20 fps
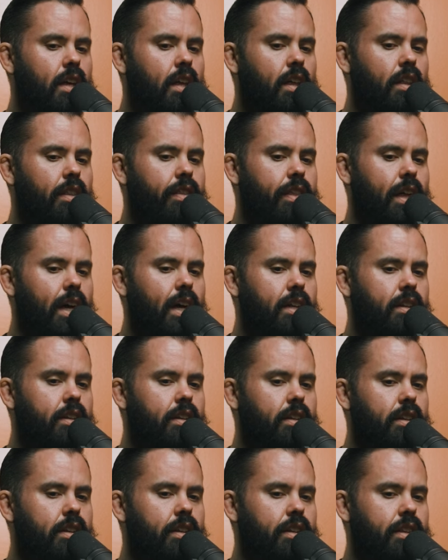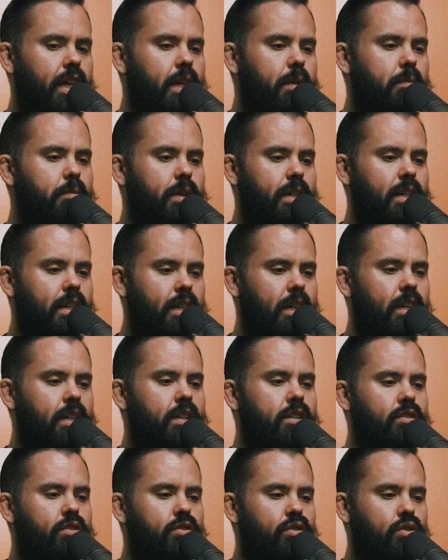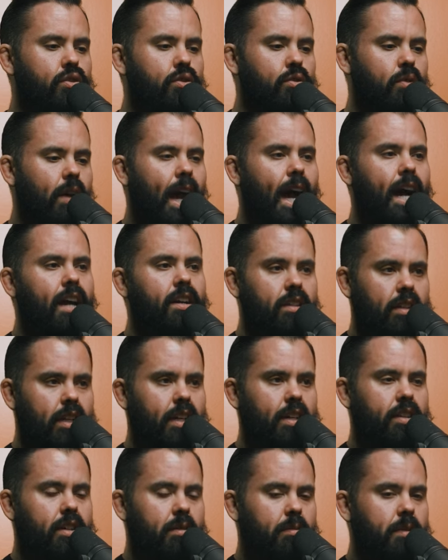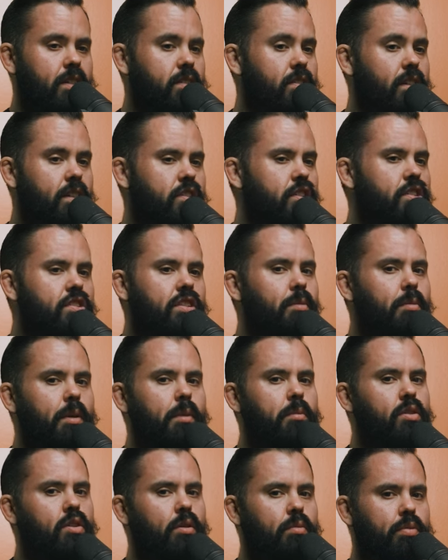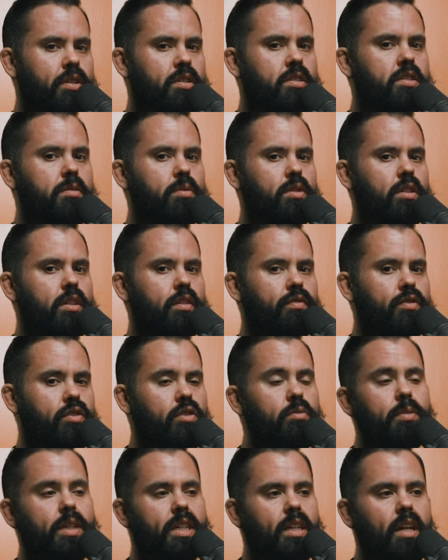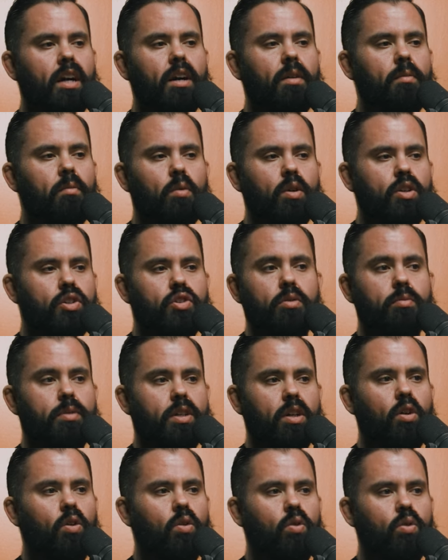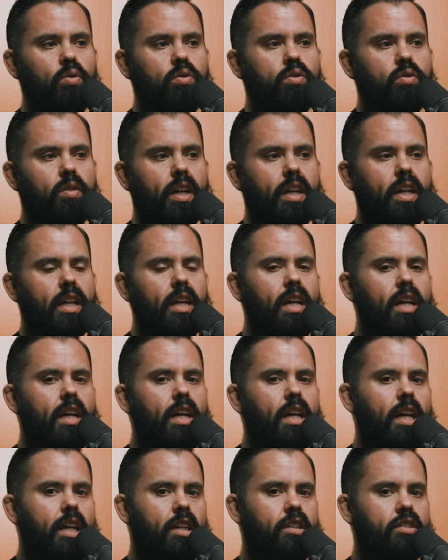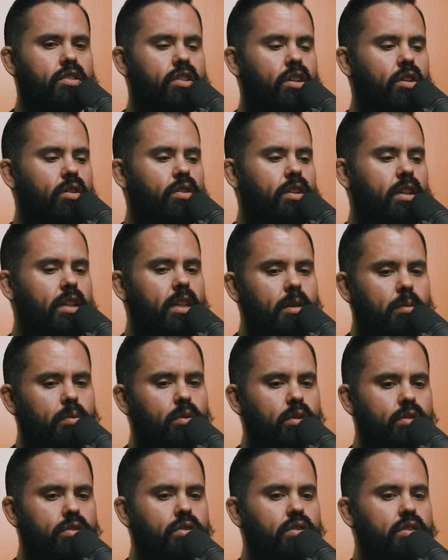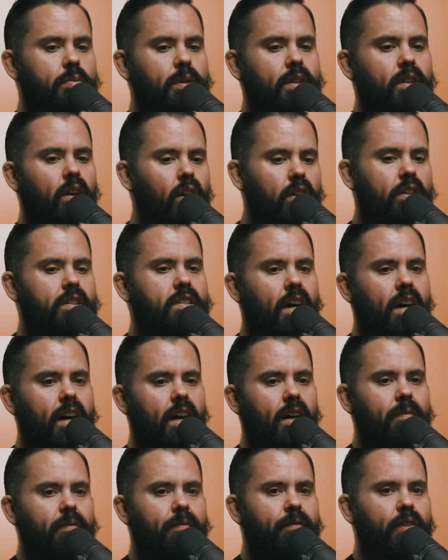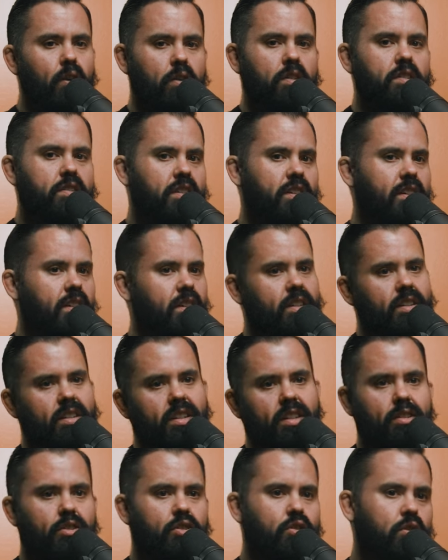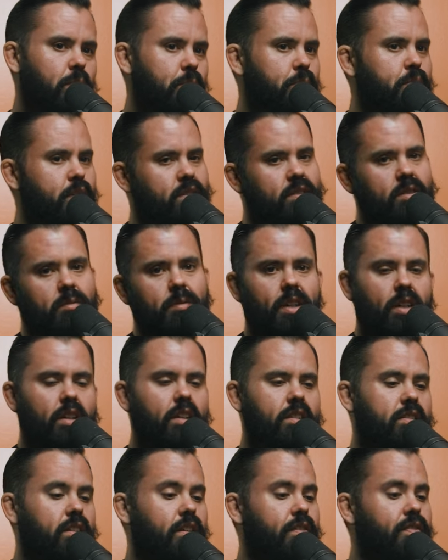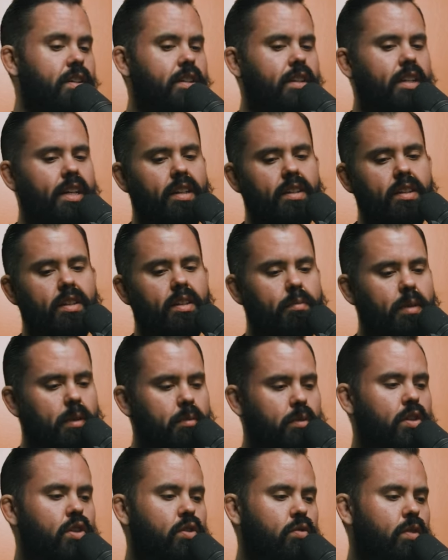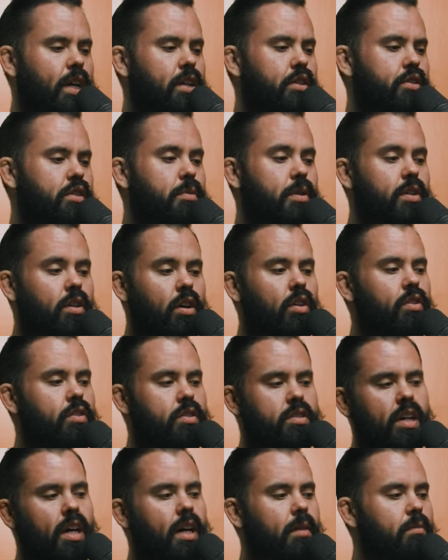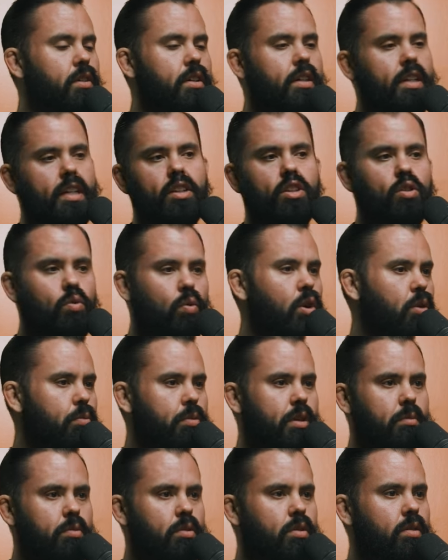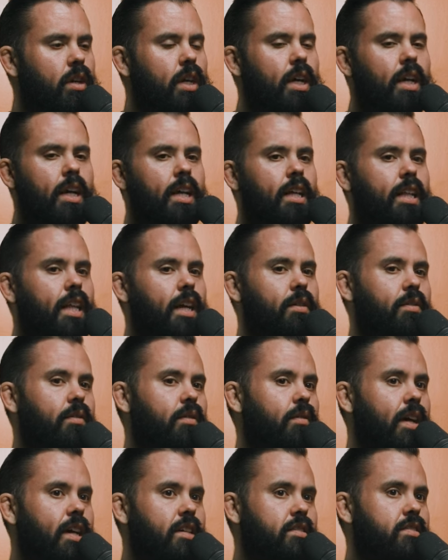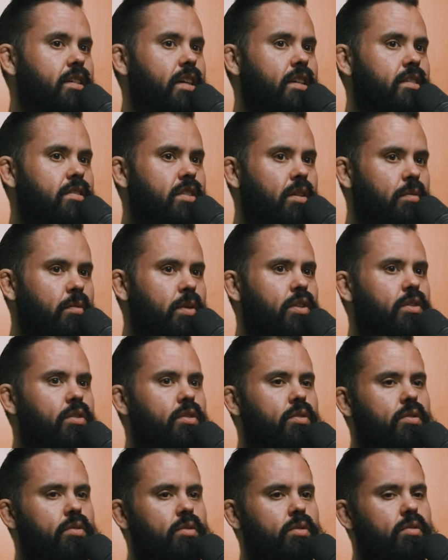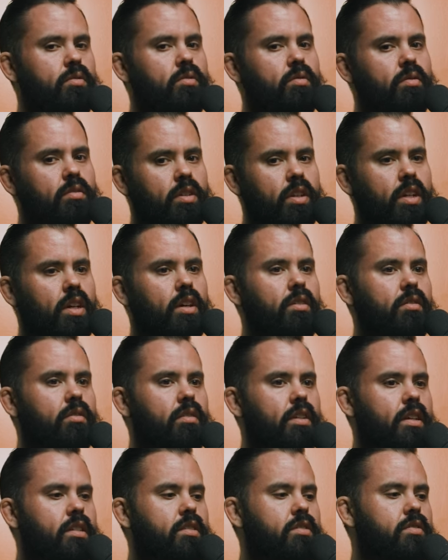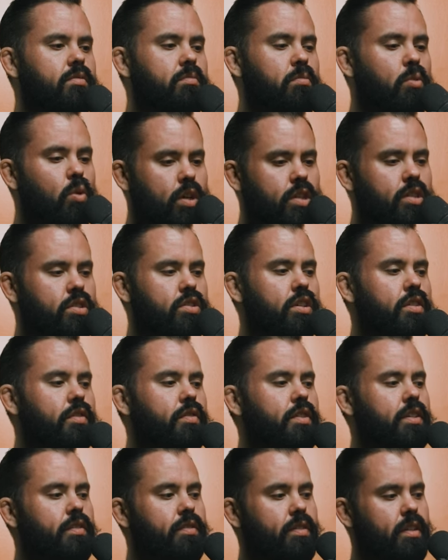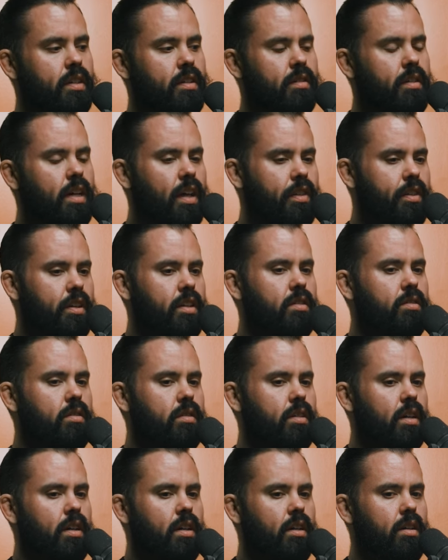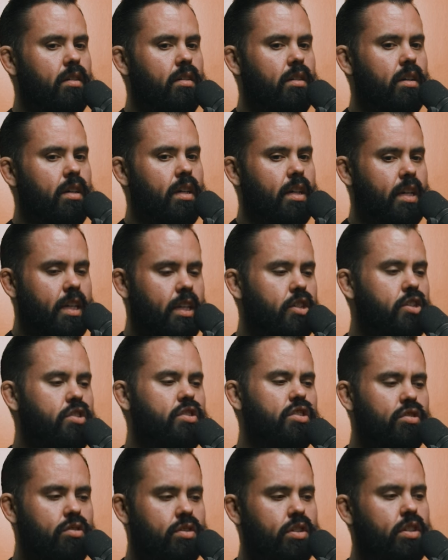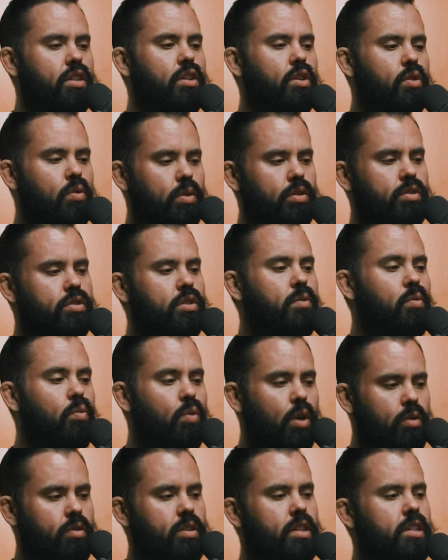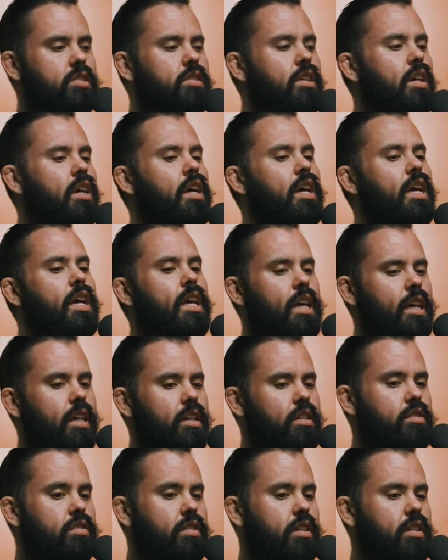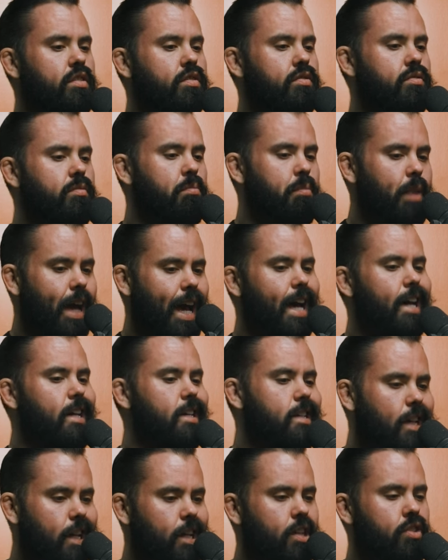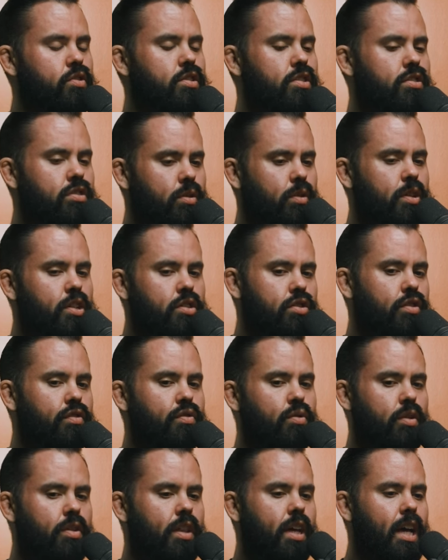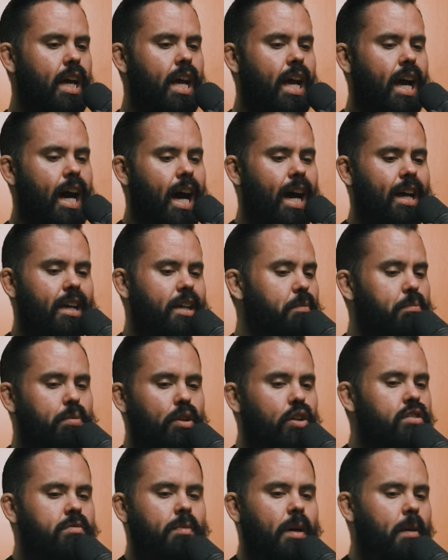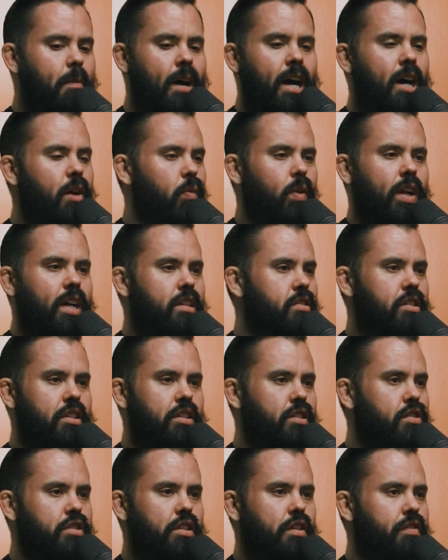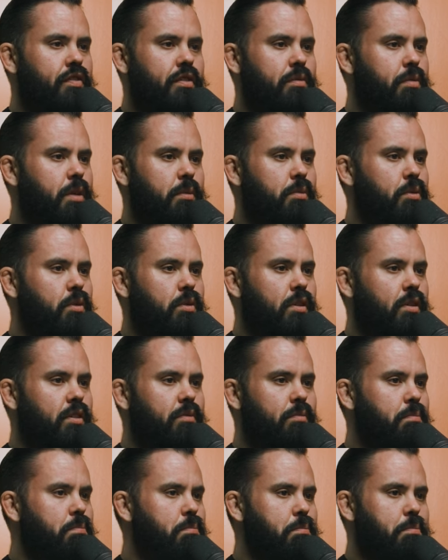that they begin to act like them. It's it's just the biblical principle of you become what you behold, oh, right? Oh, so and so the liberals who spend all the time focusing on on Trumpism and all that stuff, and and the people on the right who spend all their time looking at the woke people, like as as someone who you know is more conservative, and I think uh, again just to use a colloquial term wokeness is is bad, dangerous, so on and so forth. I, it blows my mind when I see conservative people mm